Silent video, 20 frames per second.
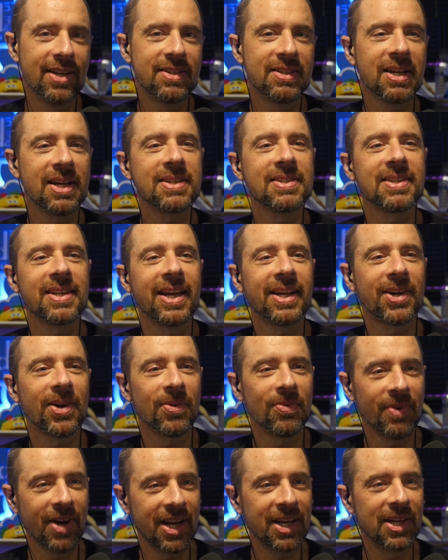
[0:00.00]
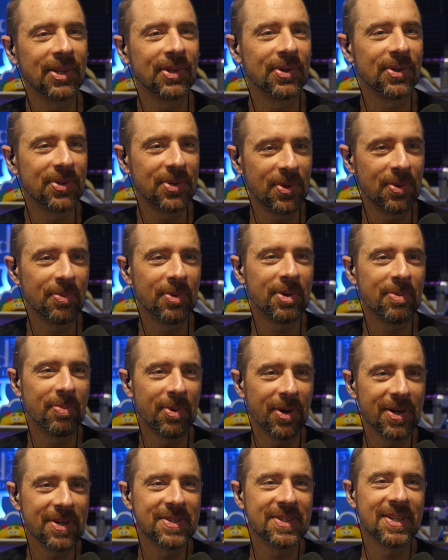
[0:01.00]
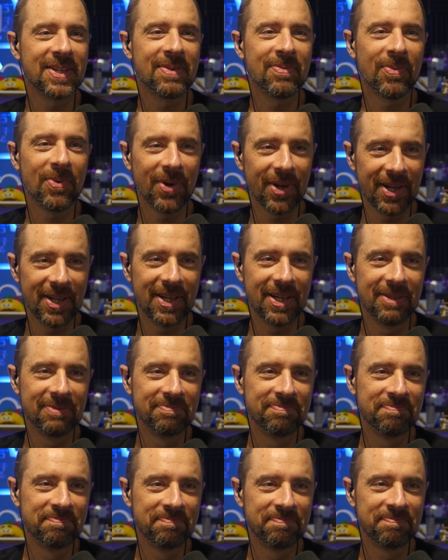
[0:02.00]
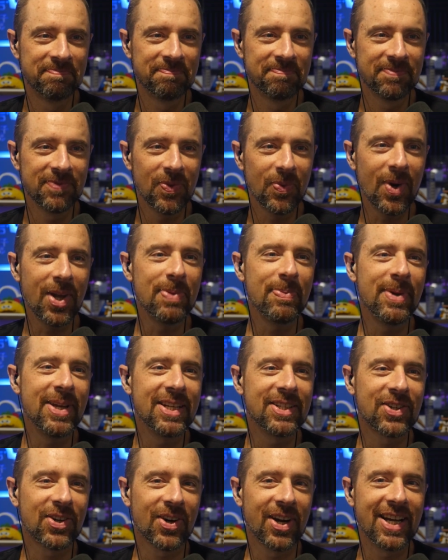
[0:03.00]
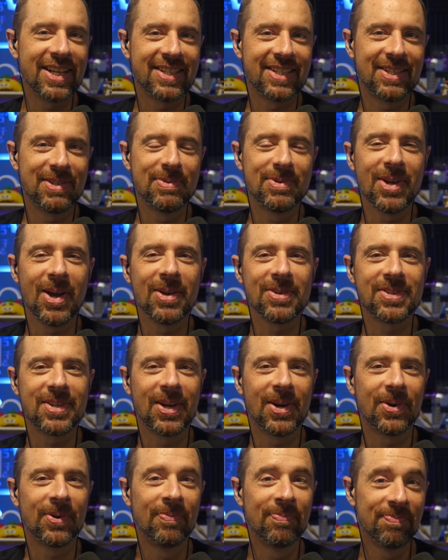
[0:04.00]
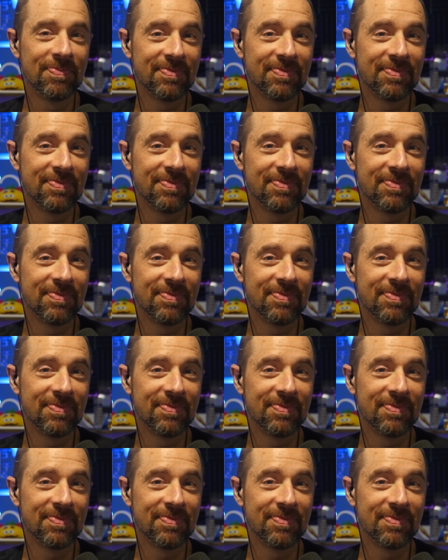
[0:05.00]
just like a regular human person would. With me is Chris, who's also